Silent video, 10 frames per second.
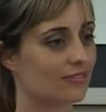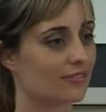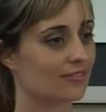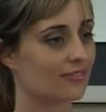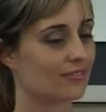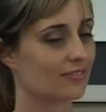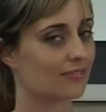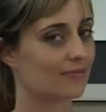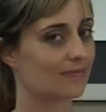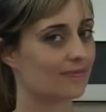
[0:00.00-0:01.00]

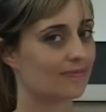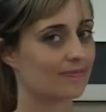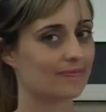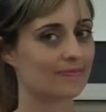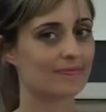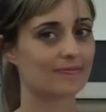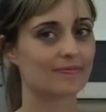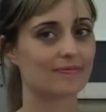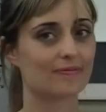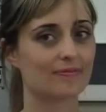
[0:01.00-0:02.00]

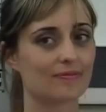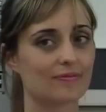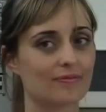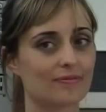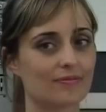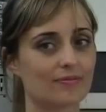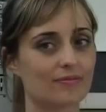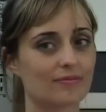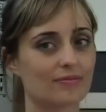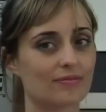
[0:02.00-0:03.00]

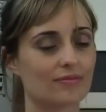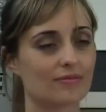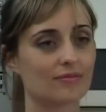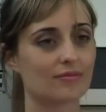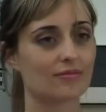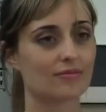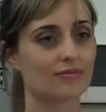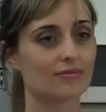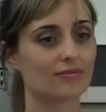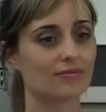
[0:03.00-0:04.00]

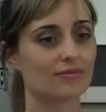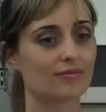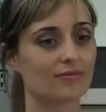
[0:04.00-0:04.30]
(not speaking)